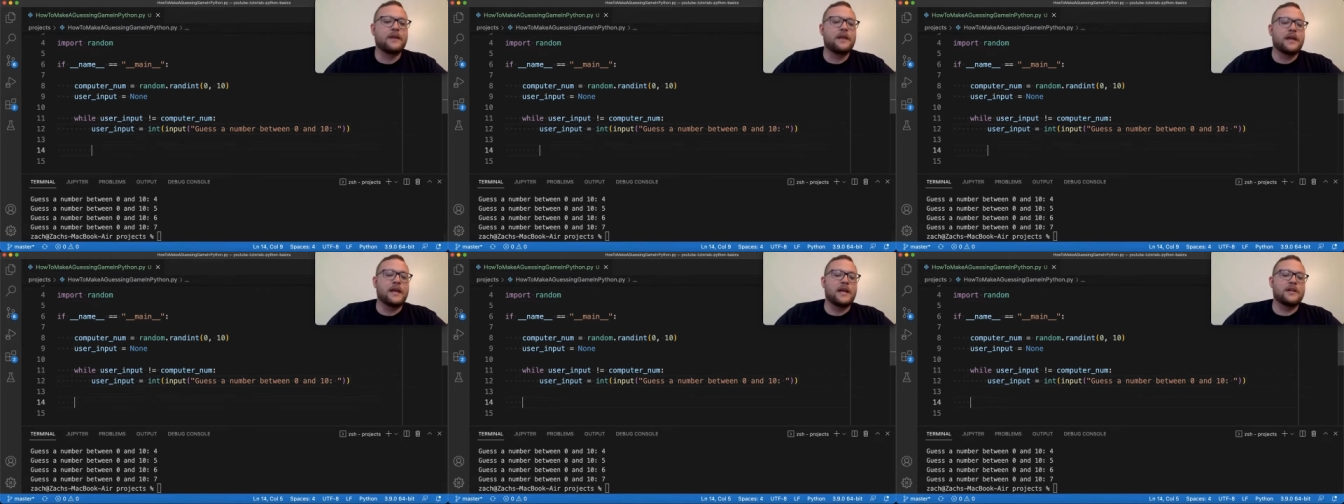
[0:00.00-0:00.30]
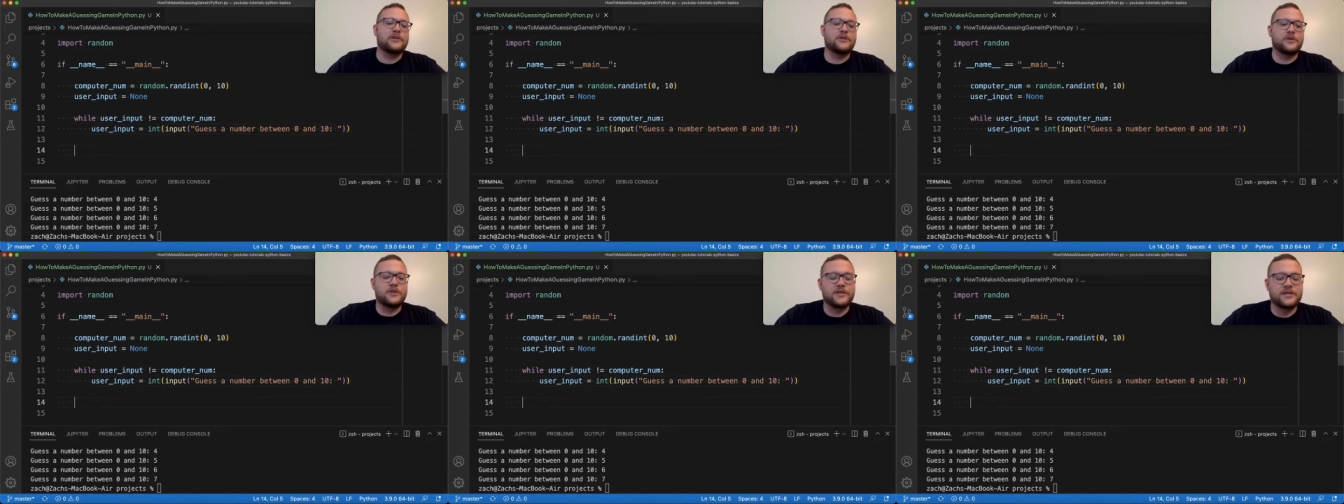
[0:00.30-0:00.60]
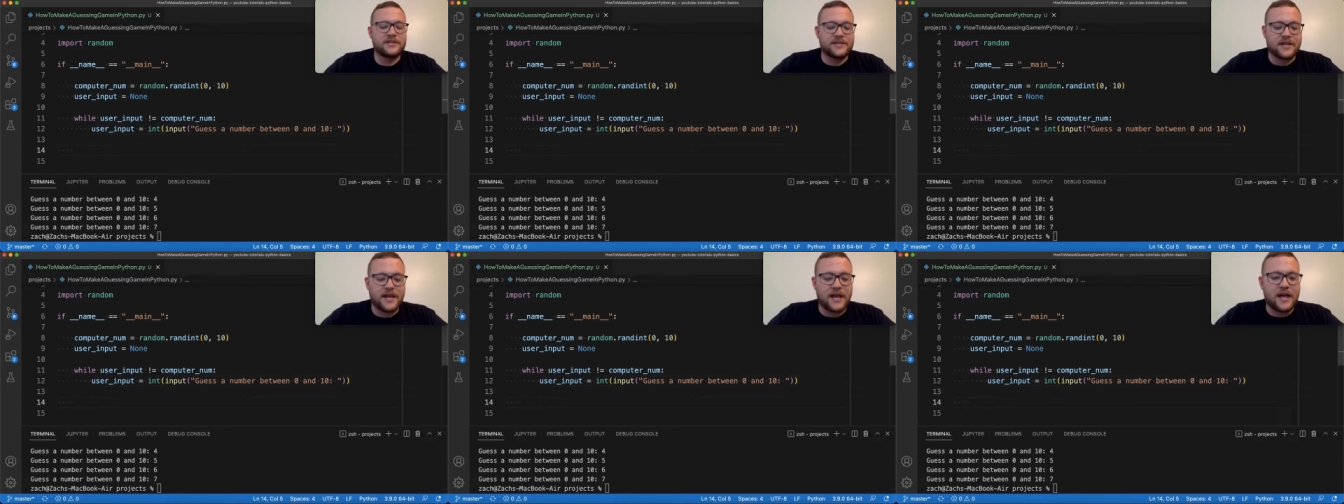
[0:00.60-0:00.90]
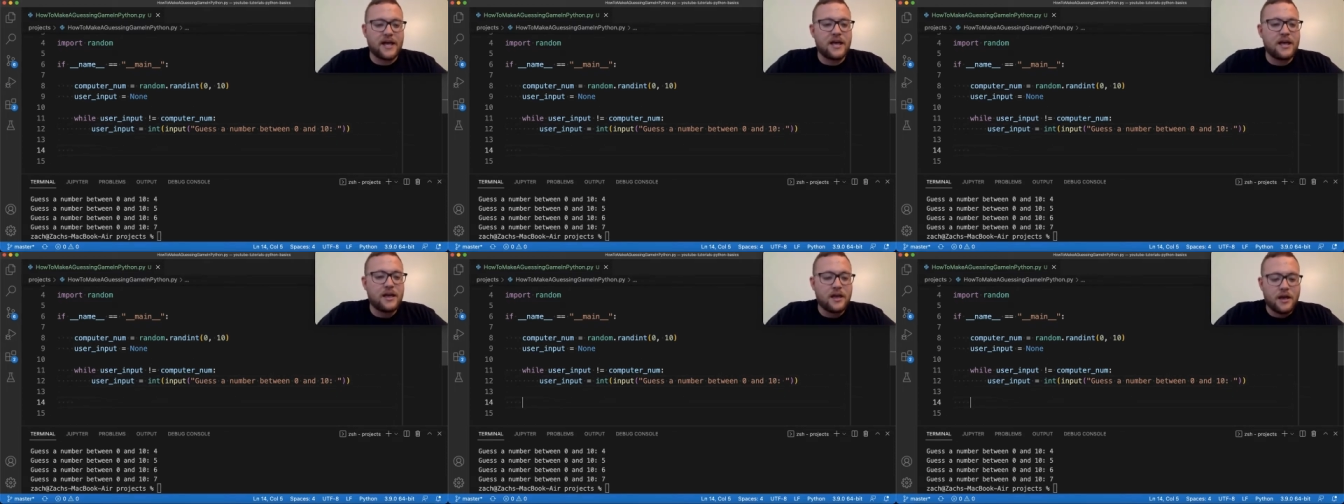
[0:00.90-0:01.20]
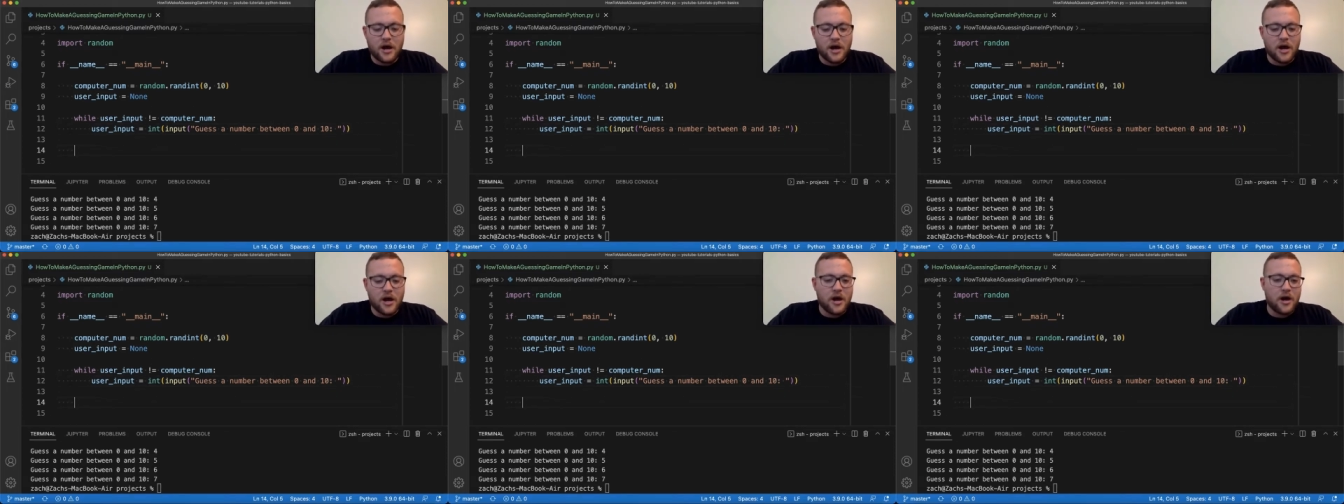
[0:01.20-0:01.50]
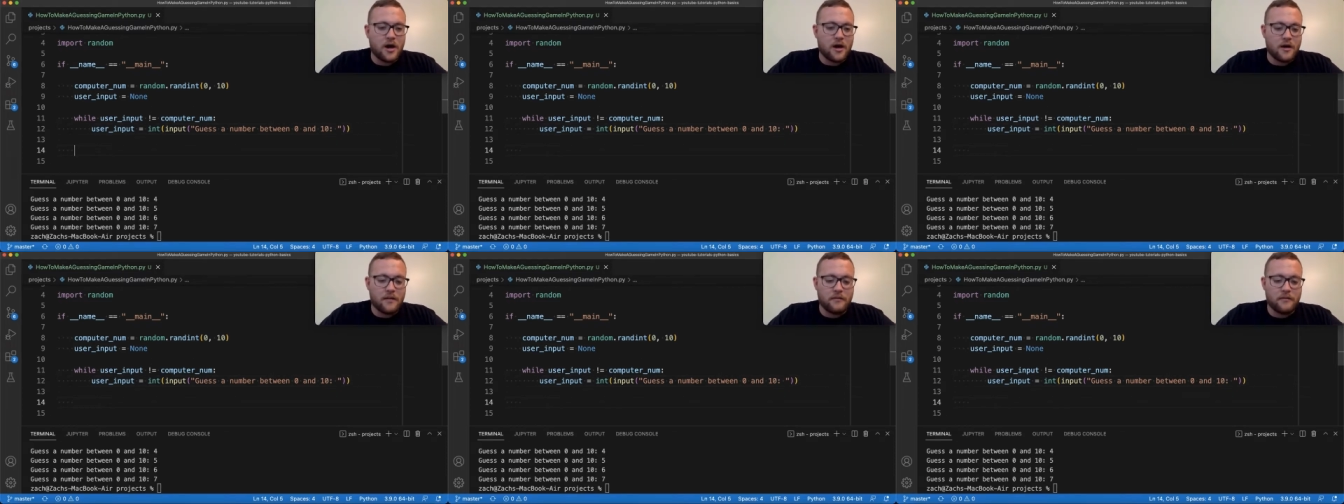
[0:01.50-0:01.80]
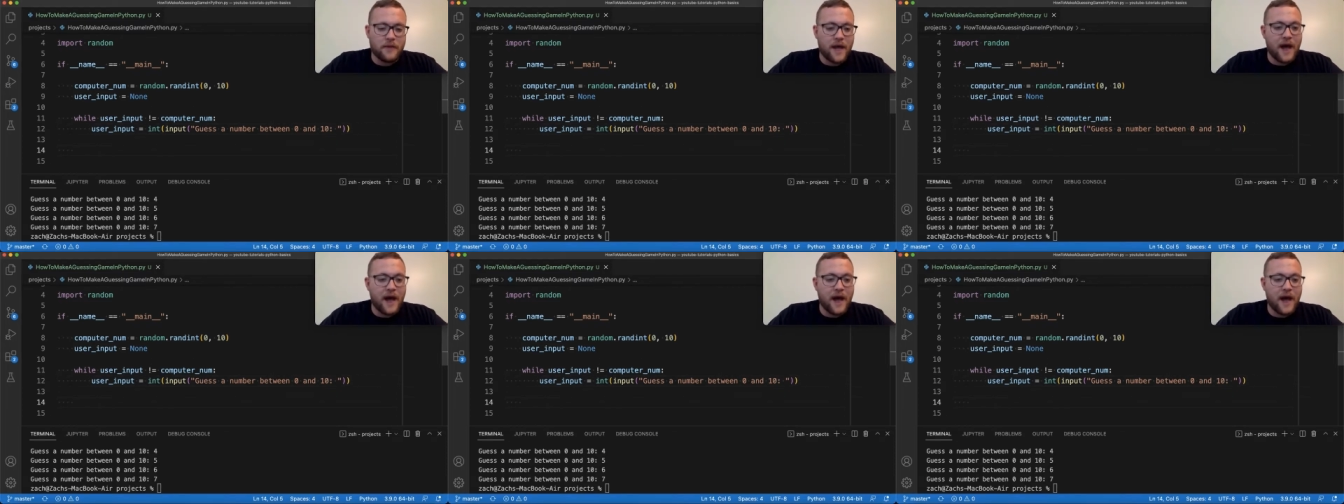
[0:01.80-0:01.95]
is you can say um,